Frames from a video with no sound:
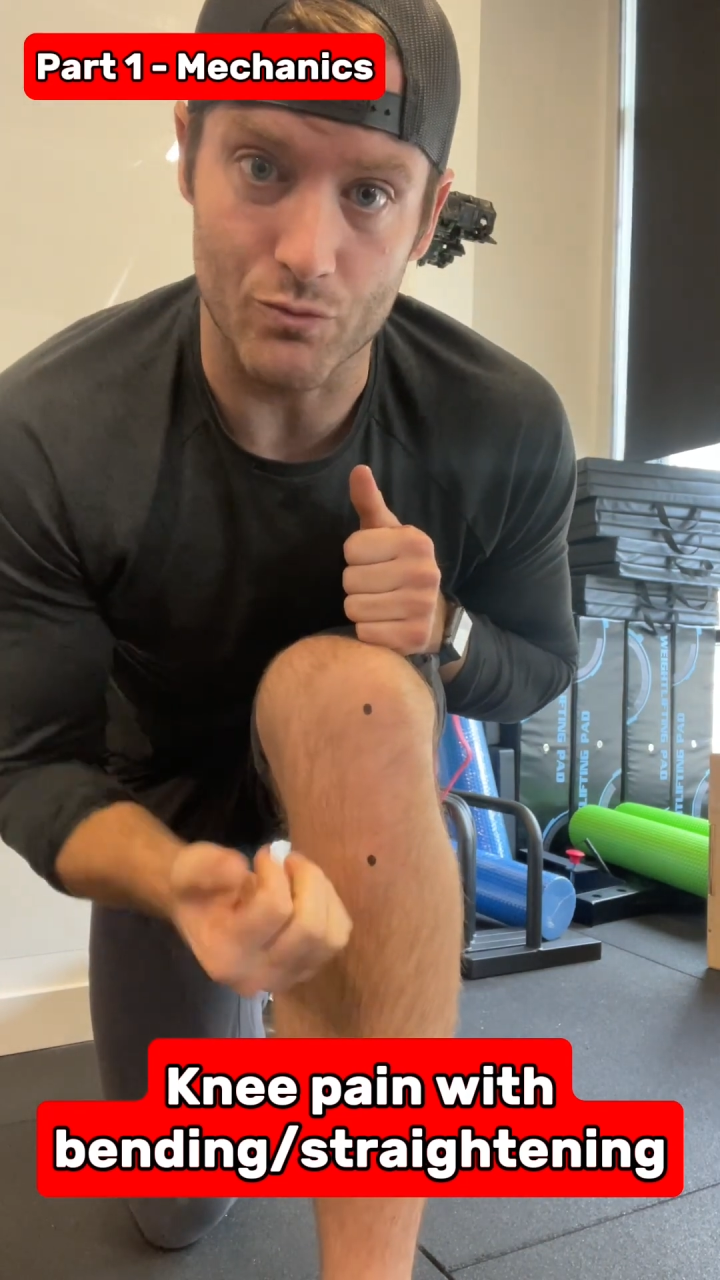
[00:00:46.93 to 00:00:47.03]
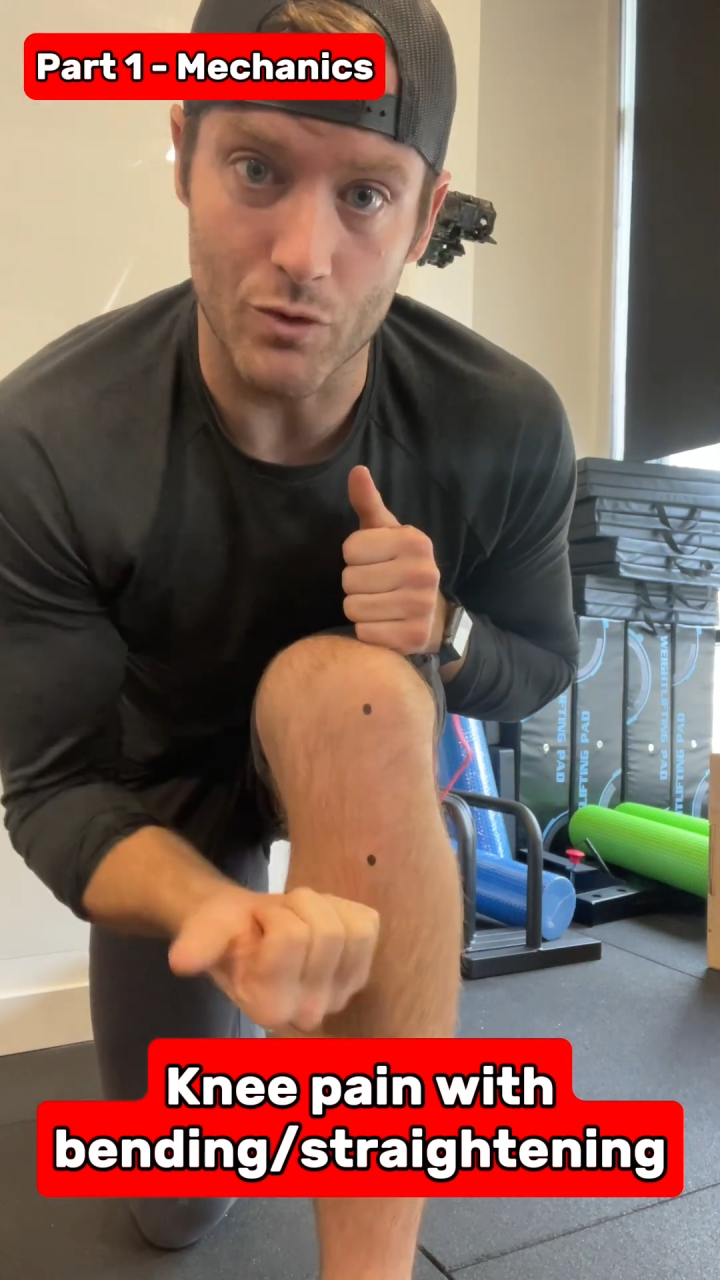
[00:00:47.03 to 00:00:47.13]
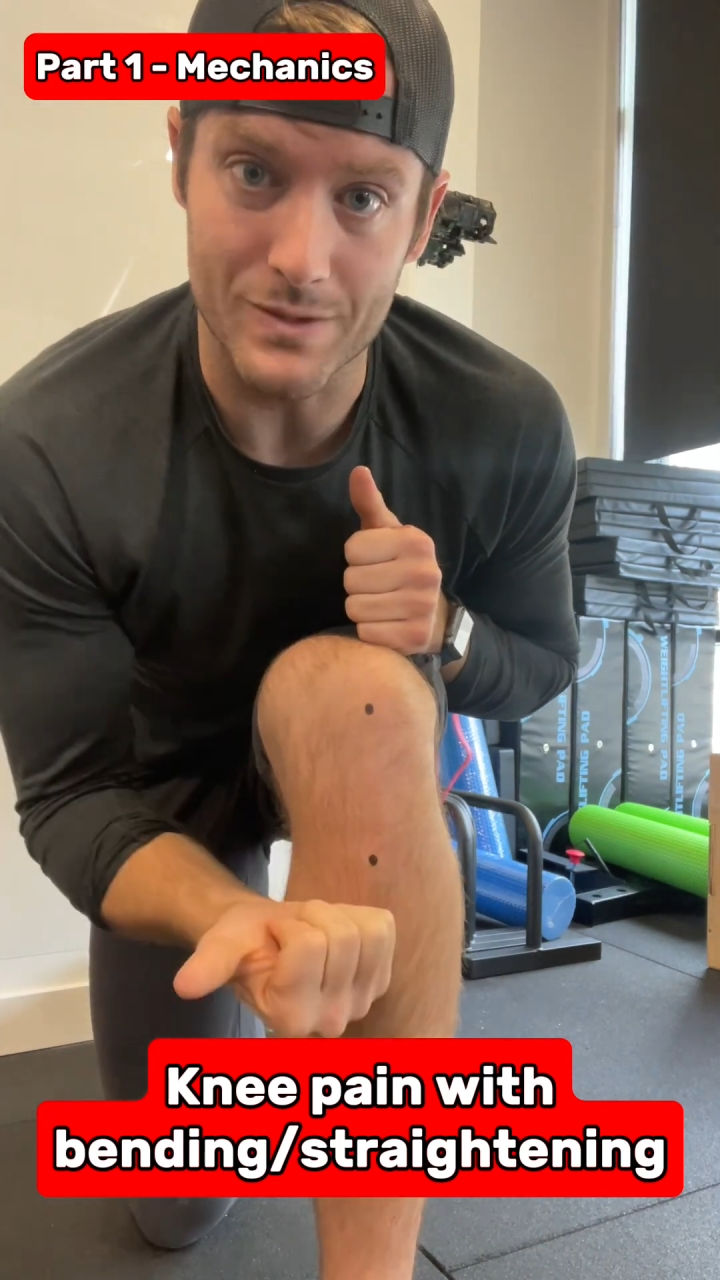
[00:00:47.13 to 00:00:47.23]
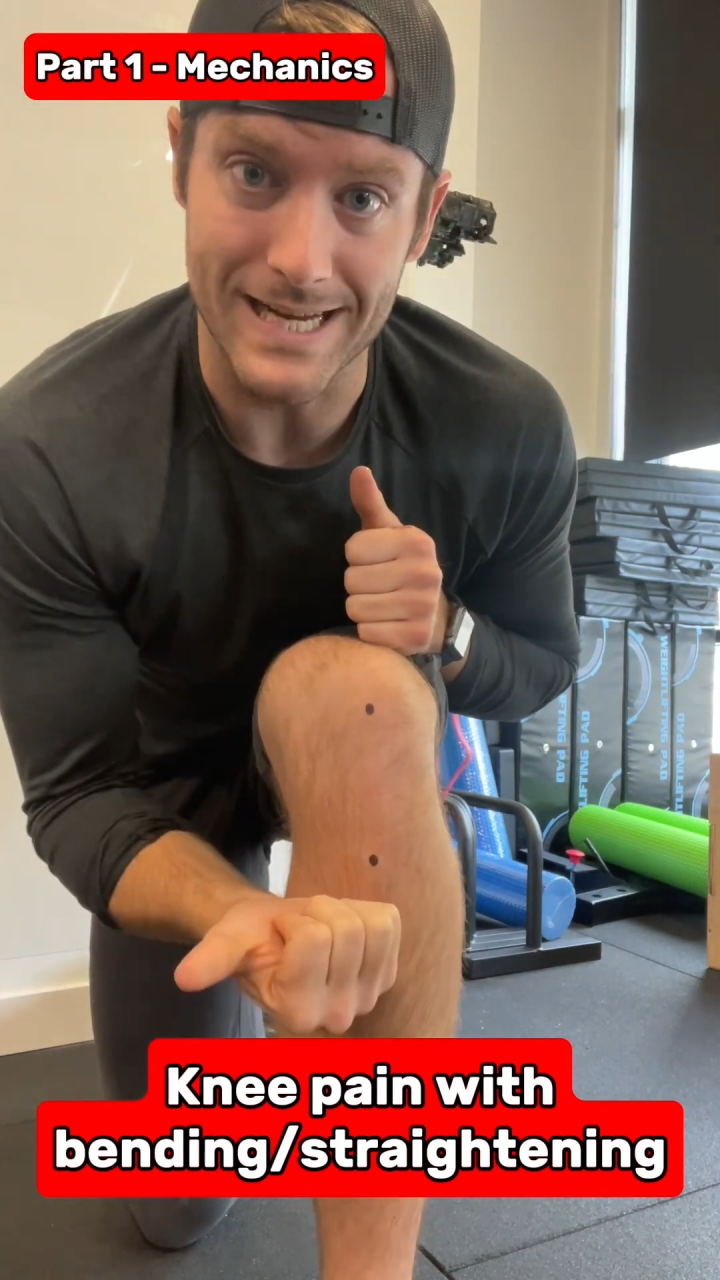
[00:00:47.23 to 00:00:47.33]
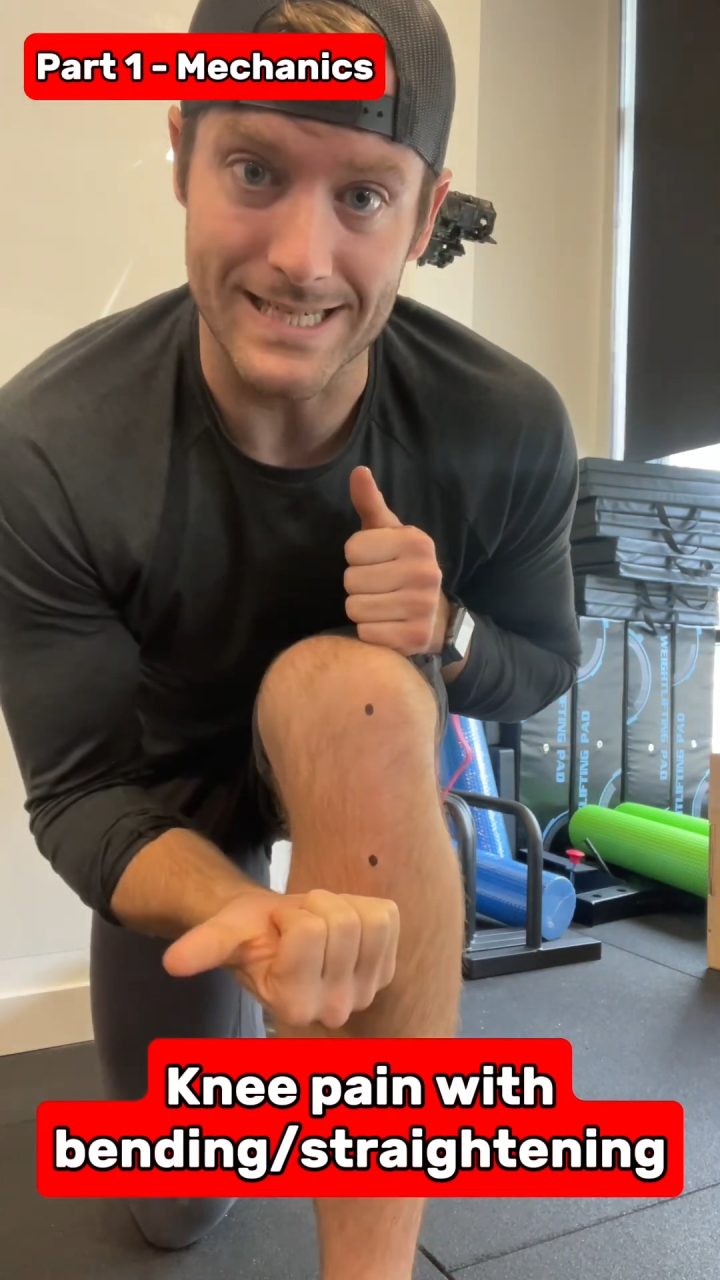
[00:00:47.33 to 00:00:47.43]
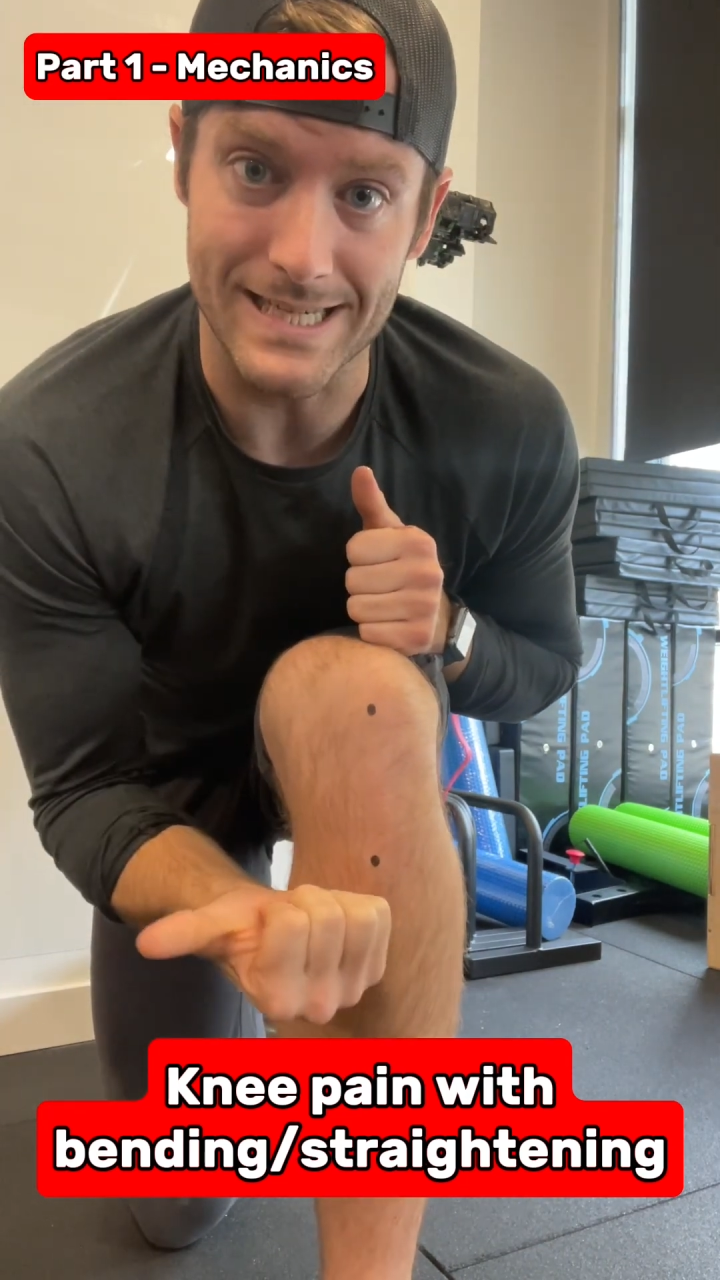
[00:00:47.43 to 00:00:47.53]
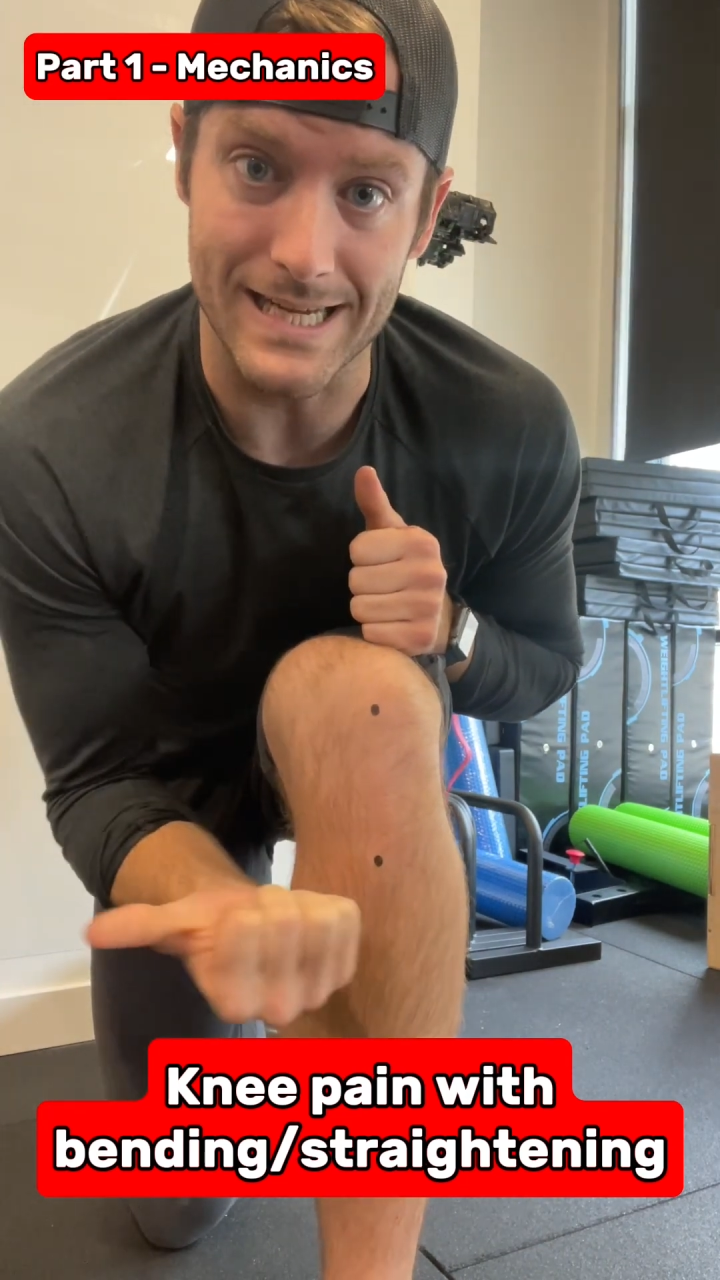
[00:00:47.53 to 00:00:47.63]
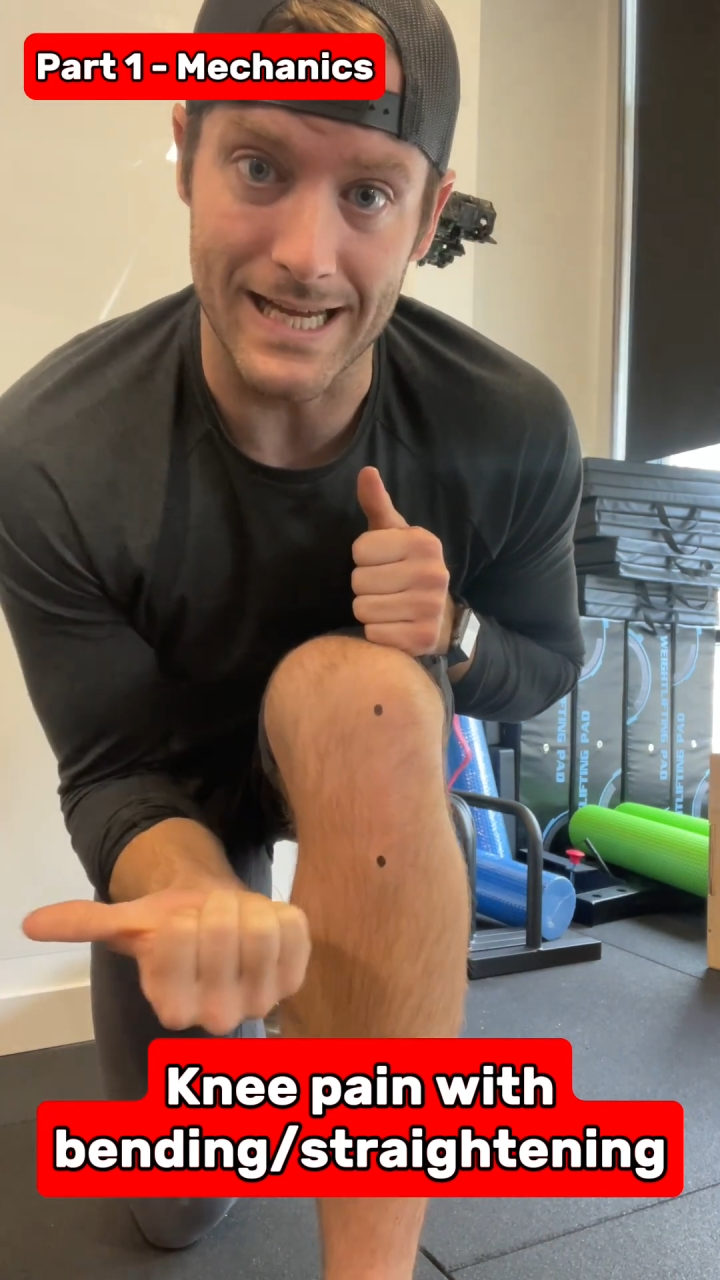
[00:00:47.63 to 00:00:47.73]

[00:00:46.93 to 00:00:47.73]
rotate